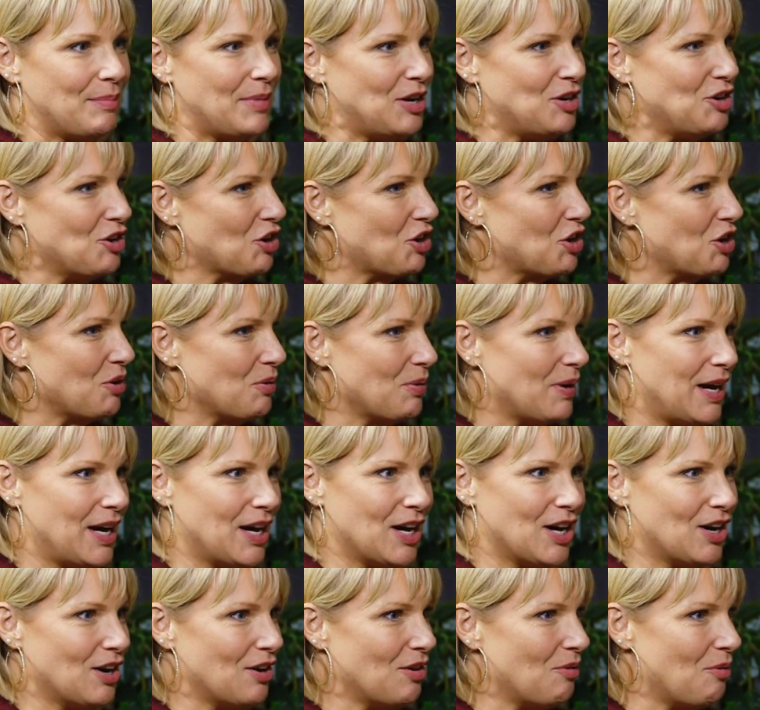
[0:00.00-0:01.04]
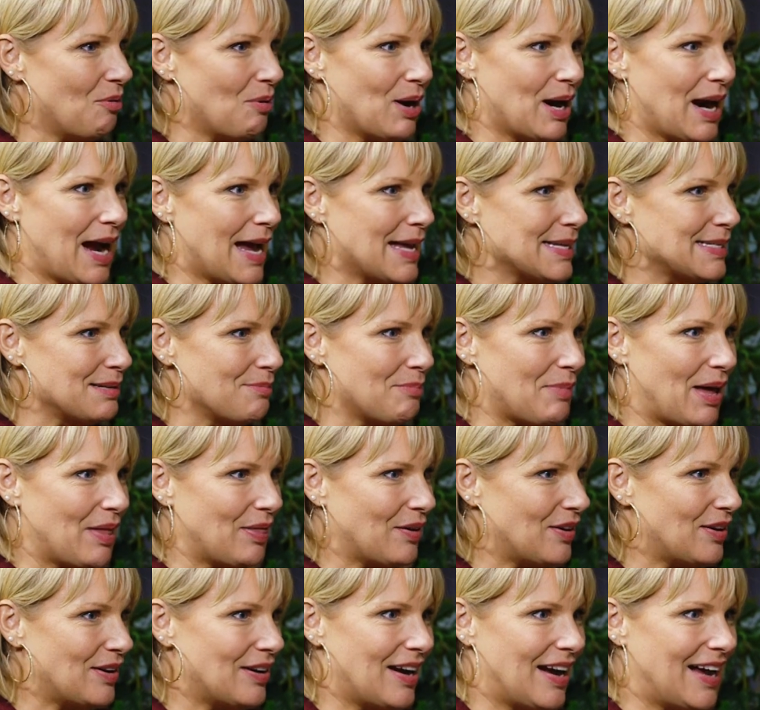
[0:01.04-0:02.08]
in your career or as a
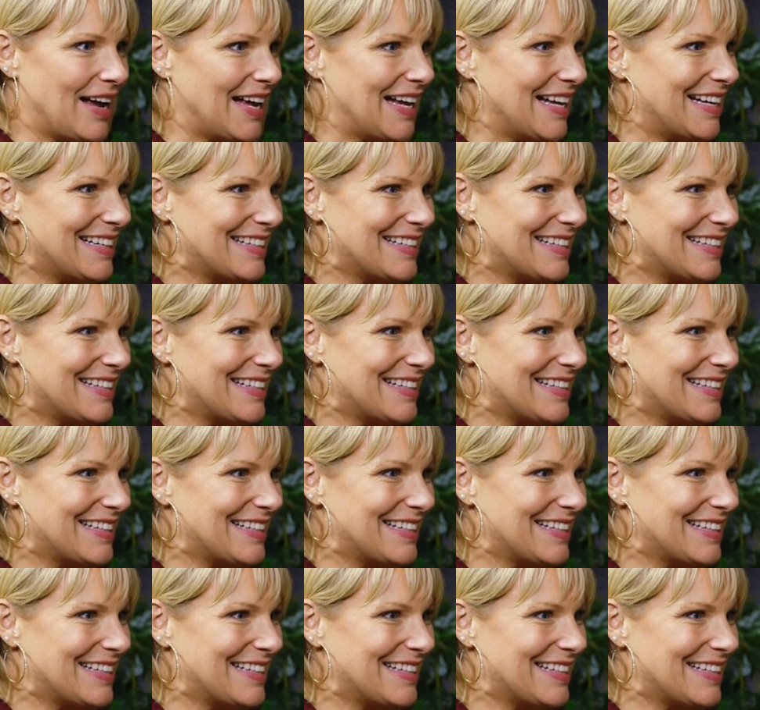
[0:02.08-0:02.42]
mother, huh?